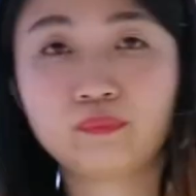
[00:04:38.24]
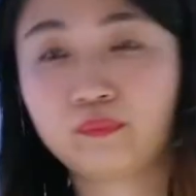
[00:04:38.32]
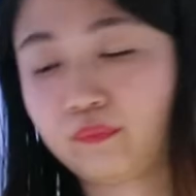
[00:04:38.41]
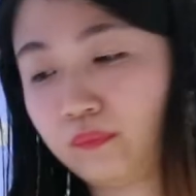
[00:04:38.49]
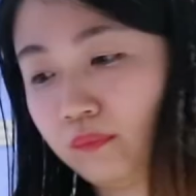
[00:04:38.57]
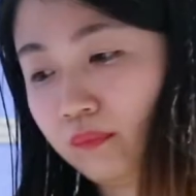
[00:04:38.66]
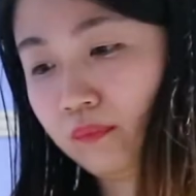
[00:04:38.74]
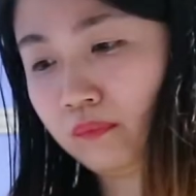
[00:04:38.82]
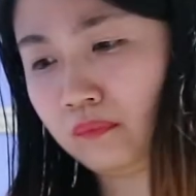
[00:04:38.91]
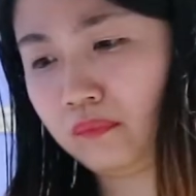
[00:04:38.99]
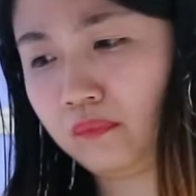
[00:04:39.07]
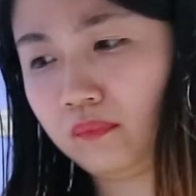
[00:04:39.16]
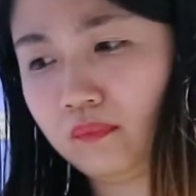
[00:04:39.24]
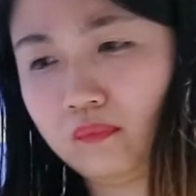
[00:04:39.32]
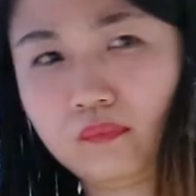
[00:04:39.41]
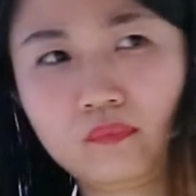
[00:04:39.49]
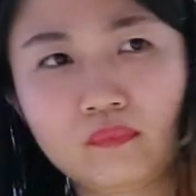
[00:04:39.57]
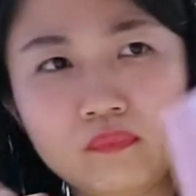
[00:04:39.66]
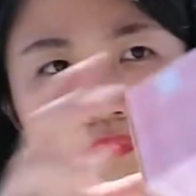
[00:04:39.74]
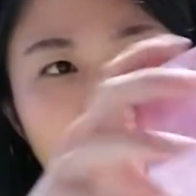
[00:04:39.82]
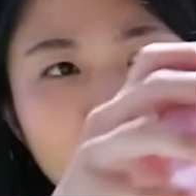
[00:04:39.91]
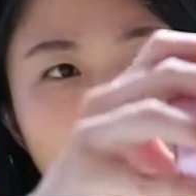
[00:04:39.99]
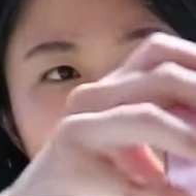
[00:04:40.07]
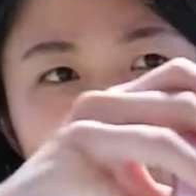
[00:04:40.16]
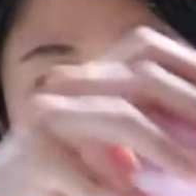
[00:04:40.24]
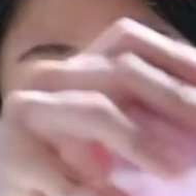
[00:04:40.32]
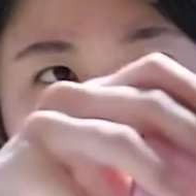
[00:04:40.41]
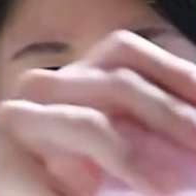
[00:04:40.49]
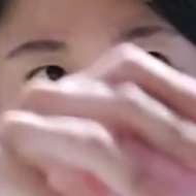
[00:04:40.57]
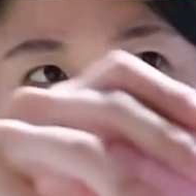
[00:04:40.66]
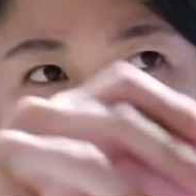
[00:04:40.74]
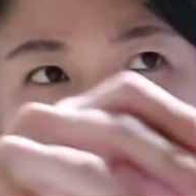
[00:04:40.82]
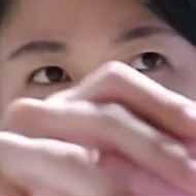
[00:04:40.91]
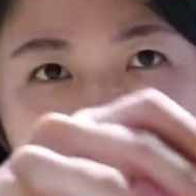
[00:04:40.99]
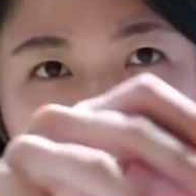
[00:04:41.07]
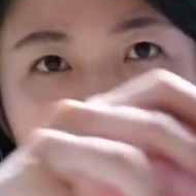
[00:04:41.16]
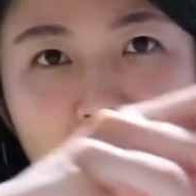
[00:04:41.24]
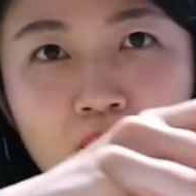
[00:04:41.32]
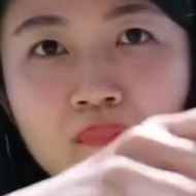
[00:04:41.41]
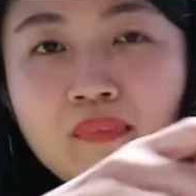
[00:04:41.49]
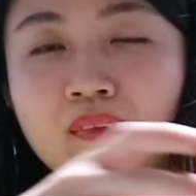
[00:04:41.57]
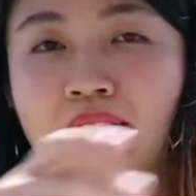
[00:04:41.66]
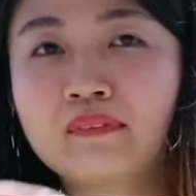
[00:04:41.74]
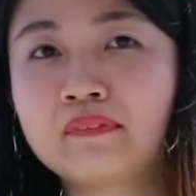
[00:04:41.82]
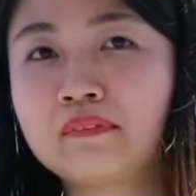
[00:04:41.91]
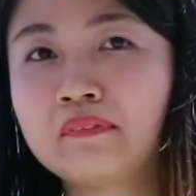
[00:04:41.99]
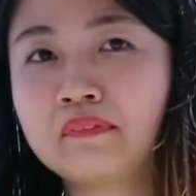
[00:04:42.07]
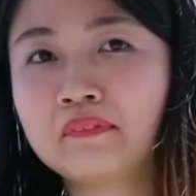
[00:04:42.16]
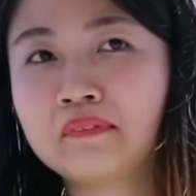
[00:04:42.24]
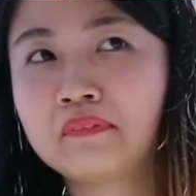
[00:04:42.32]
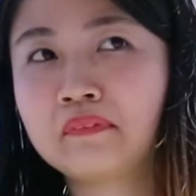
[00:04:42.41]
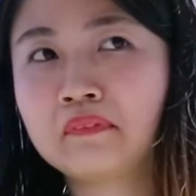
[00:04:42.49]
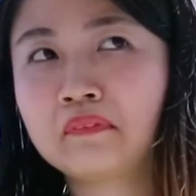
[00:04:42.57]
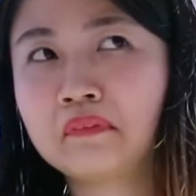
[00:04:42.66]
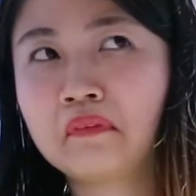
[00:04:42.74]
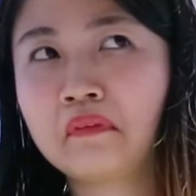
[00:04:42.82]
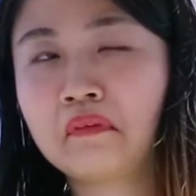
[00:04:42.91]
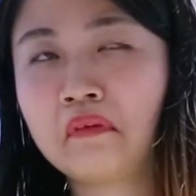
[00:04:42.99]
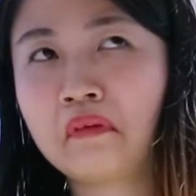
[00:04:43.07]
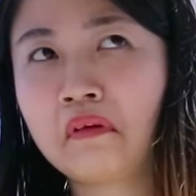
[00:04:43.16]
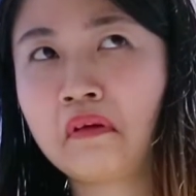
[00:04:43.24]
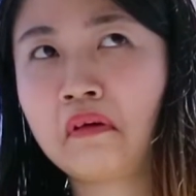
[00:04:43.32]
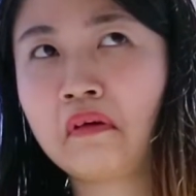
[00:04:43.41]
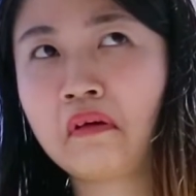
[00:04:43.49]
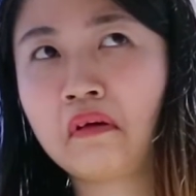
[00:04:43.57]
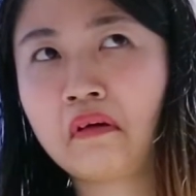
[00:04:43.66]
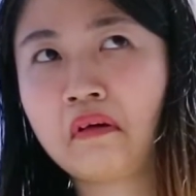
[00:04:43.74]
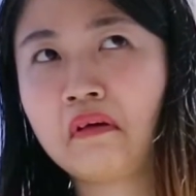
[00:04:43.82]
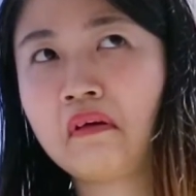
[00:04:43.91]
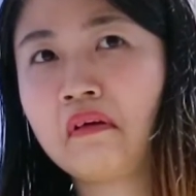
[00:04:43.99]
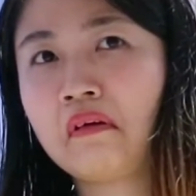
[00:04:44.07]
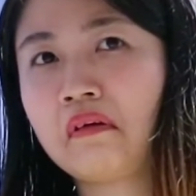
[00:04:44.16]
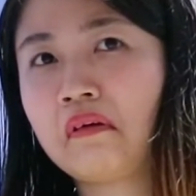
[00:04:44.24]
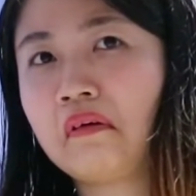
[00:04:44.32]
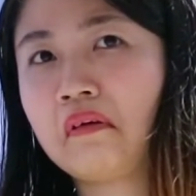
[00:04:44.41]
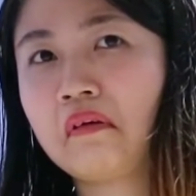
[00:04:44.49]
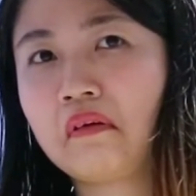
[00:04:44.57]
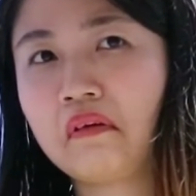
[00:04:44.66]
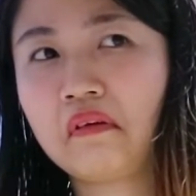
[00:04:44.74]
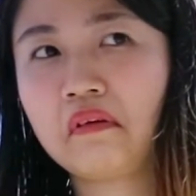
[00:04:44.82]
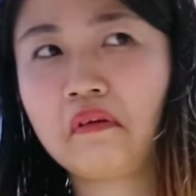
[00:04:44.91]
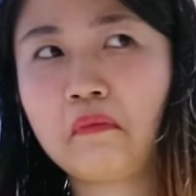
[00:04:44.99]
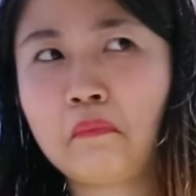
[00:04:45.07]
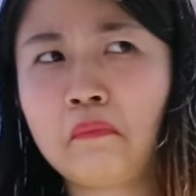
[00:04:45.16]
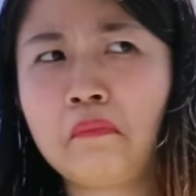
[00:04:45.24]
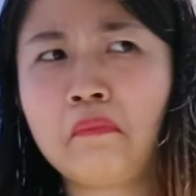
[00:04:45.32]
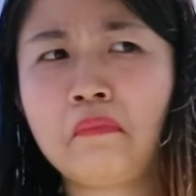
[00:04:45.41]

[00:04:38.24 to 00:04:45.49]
[no speech]